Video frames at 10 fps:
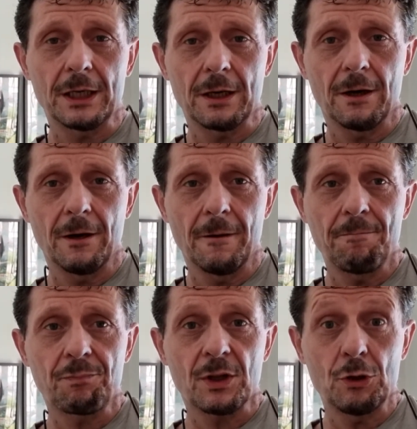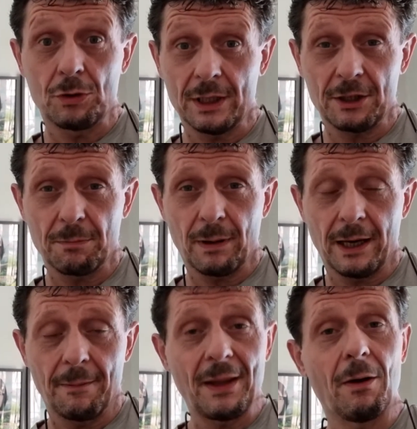that
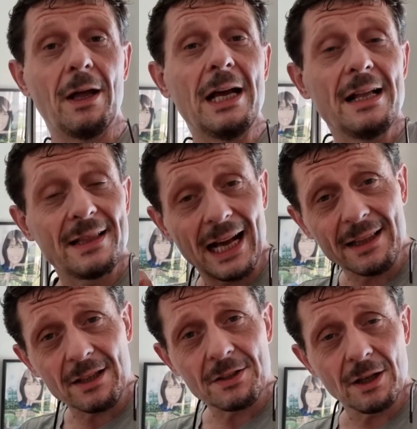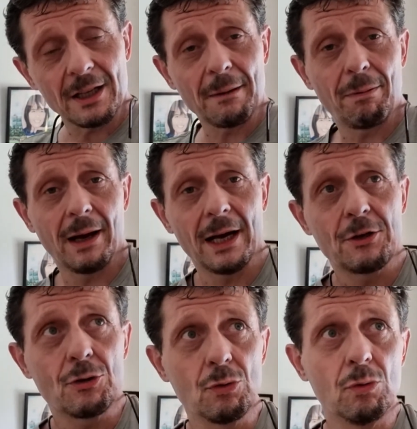supplier. Now, that does not apply
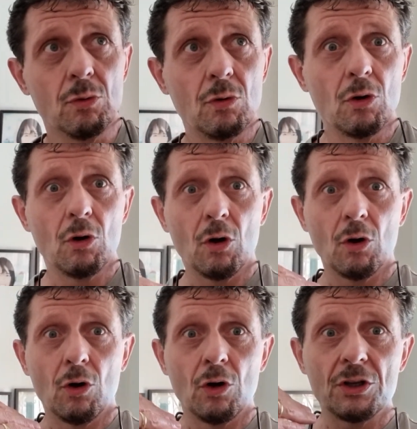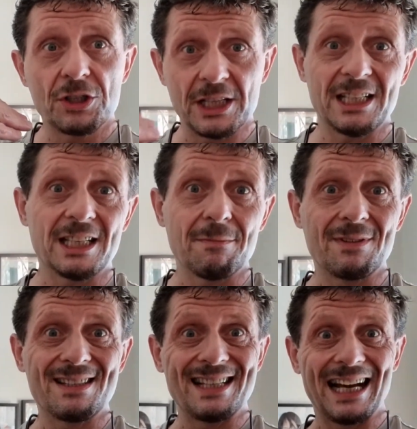to
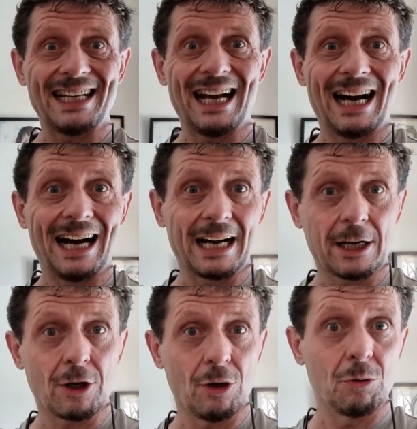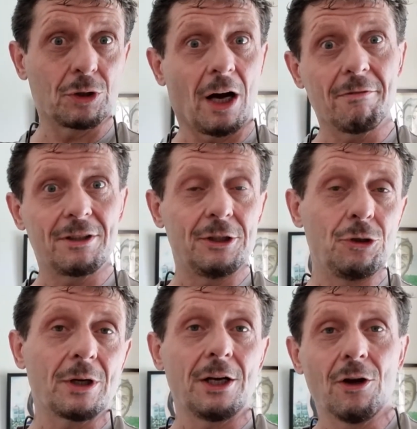systems that are closed. Obviously,
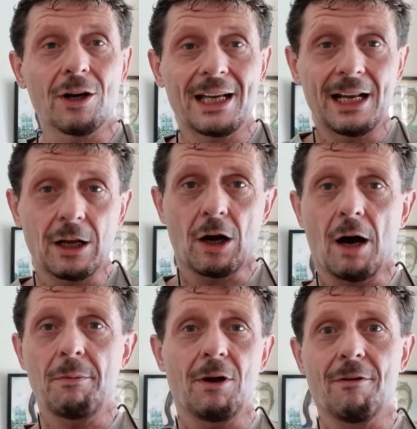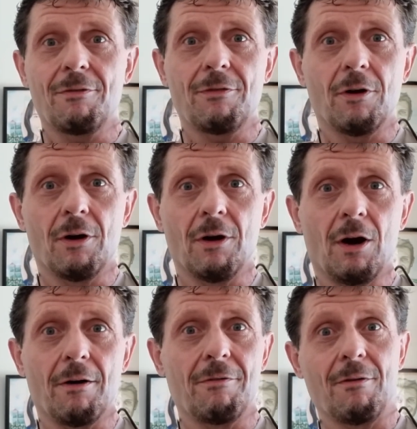you cannot get a copy of
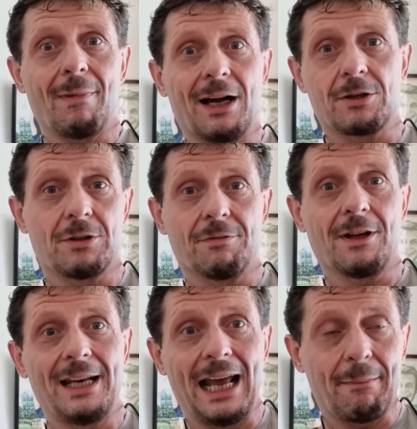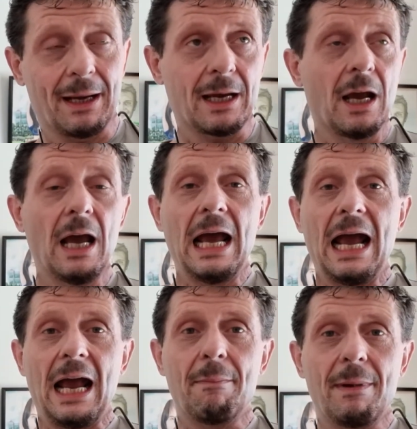Microsoft Dynamics,
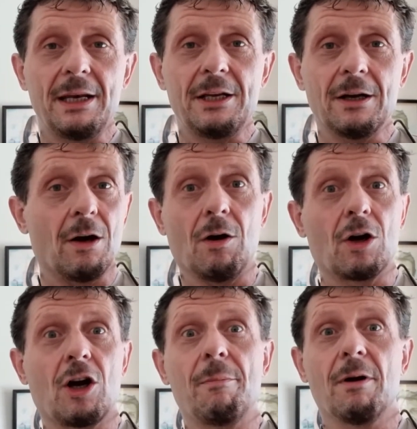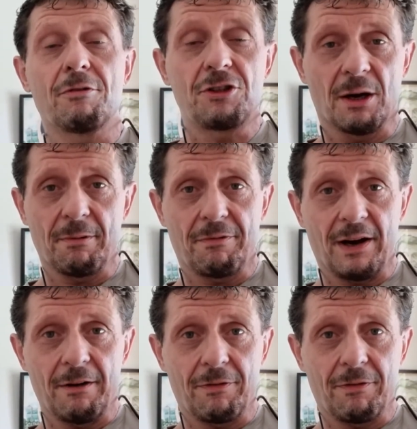and many are a copy of Shopify